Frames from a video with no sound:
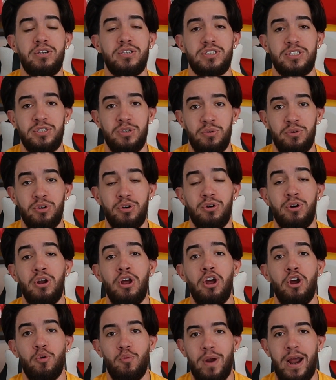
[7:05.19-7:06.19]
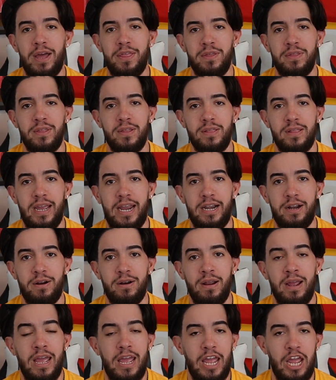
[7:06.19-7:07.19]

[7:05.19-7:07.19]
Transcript: sooner rather than later,